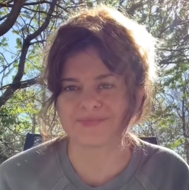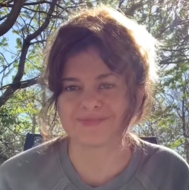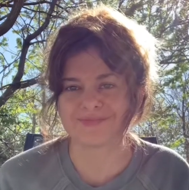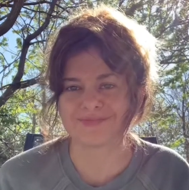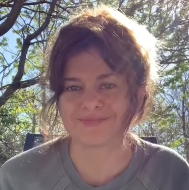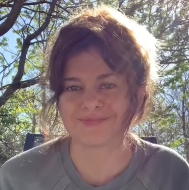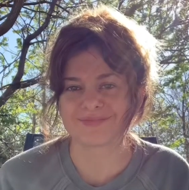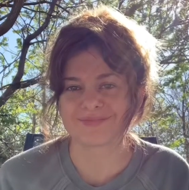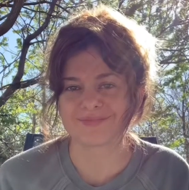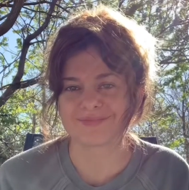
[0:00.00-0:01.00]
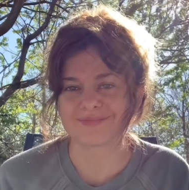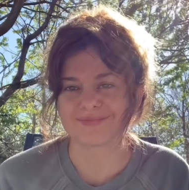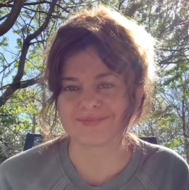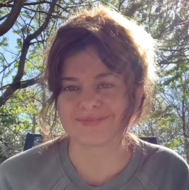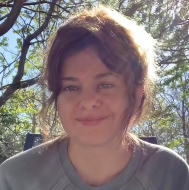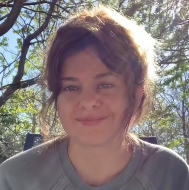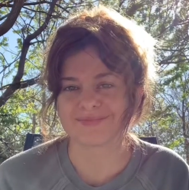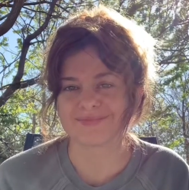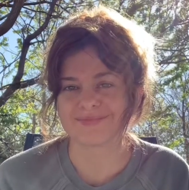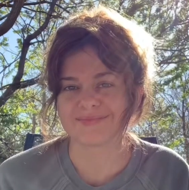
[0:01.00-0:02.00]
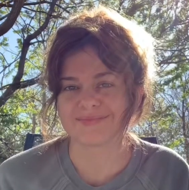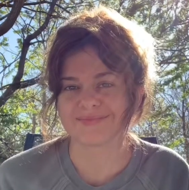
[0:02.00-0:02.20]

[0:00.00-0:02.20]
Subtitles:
Nobody speaks.